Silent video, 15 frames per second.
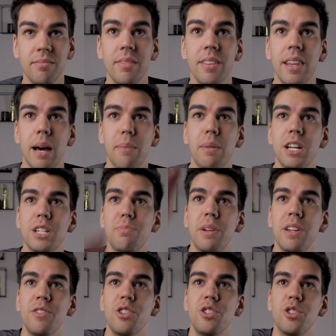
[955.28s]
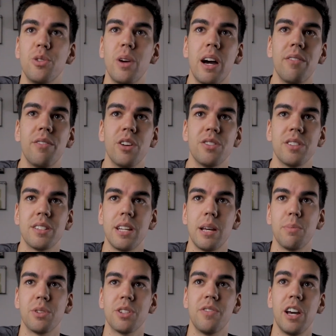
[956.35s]
that much. But if you do have those
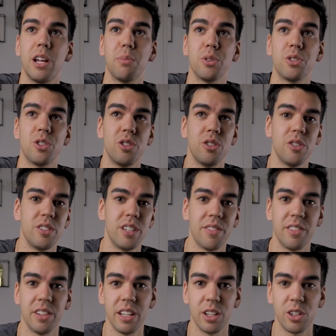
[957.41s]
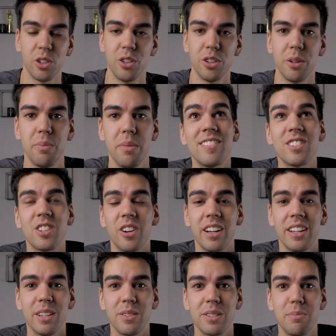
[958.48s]
examples available to you, definitely include them. Sorry,
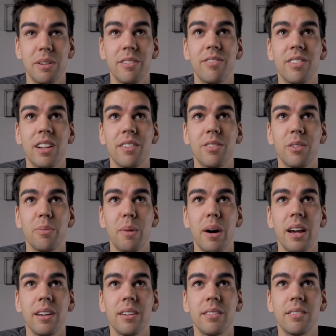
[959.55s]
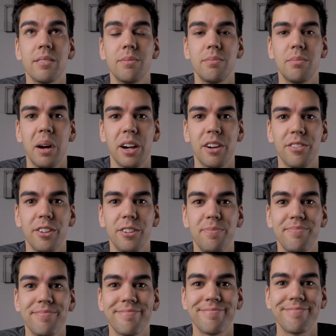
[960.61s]
there was a bit of fluff on my microphone.
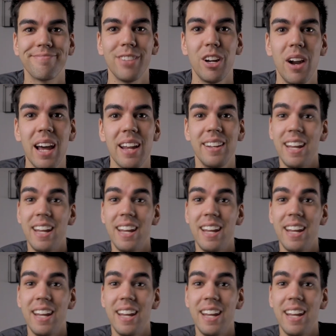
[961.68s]
All right,